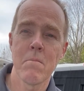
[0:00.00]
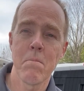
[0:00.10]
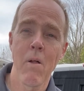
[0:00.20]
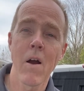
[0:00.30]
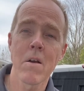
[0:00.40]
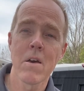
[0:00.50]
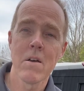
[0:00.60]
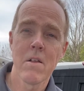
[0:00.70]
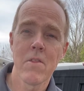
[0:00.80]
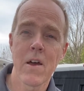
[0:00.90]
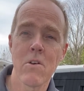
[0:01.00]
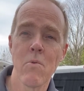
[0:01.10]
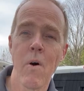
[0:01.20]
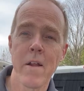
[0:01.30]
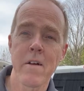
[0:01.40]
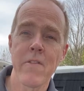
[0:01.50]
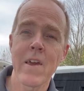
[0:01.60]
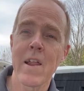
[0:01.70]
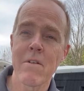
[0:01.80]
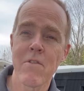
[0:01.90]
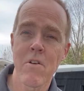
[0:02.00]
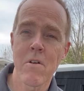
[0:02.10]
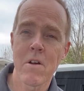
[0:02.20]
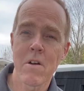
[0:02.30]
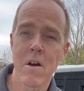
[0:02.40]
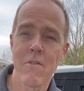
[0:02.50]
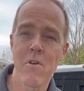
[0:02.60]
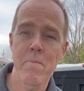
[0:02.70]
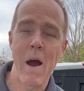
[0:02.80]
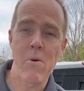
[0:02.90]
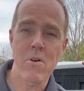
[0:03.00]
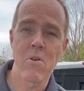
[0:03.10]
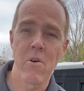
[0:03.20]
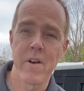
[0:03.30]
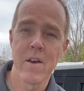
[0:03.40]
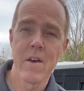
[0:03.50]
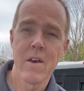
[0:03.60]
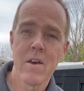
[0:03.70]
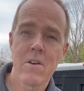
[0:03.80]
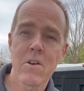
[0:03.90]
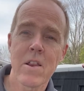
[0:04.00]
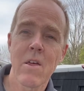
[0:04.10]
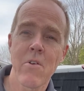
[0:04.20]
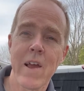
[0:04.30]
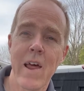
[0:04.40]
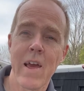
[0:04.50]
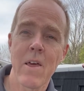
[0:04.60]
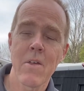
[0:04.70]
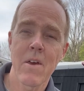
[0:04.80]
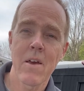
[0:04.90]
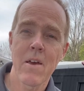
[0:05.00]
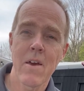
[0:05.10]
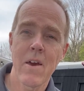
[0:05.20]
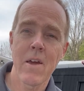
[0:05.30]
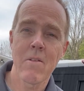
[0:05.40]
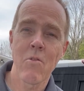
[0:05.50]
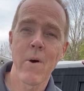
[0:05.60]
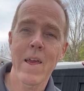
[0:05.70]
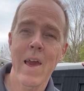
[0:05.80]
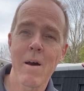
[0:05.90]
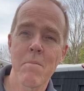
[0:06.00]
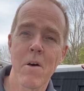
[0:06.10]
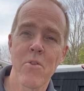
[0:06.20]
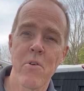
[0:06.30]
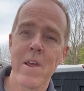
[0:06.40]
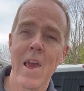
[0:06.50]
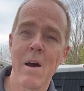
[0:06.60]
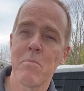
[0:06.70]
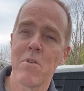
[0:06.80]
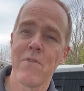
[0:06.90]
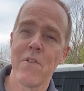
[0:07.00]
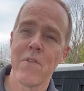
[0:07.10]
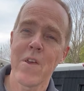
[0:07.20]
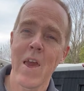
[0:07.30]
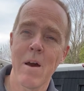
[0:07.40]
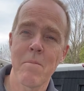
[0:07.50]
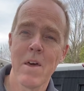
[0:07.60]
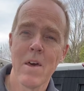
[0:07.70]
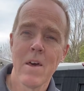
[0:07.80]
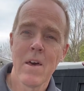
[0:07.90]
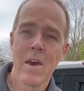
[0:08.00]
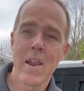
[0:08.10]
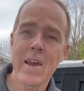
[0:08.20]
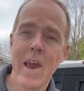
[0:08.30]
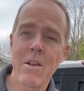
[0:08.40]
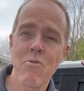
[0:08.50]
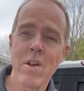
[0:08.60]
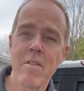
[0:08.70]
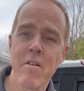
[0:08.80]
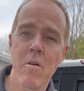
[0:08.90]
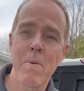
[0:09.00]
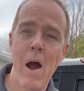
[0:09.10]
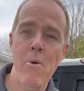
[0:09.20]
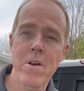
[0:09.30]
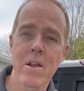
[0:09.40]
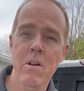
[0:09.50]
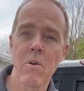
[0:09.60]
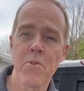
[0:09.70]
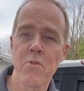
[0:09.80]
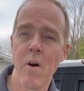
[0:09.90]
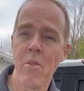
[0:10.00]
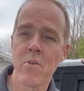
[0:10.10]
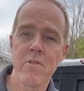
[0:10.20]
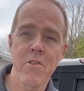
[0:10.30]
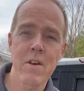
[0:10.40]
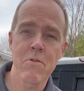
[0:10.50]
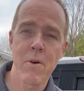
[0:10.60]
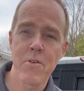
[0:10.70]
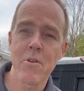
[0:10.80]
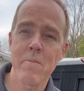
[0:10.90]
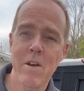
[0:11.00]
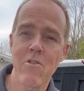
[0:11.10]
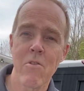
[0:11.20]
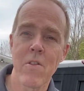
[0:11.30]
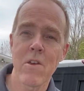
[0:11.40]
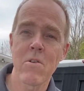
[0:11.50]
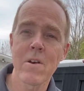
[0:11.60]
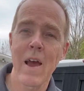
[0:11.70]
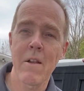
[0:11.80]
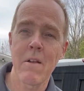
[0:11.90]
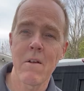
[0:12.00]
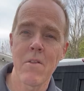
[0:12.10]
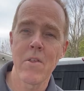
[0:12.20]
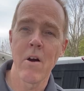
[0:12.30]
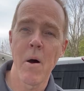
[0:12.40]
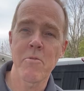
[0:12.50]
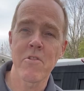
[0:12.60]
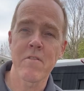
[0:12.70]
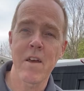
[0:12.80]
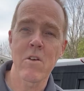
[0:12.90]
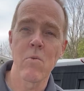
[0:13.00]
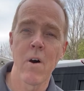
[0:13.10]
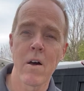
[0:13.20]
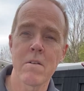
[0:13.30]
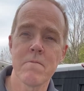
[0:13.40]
plug that you want on the end of your of your power cord. You can either get a, a 20 amp, a 30 amp, or a 50 amp. And again, Green Star Power can go through all those things with you to make sure that you get the options that you want.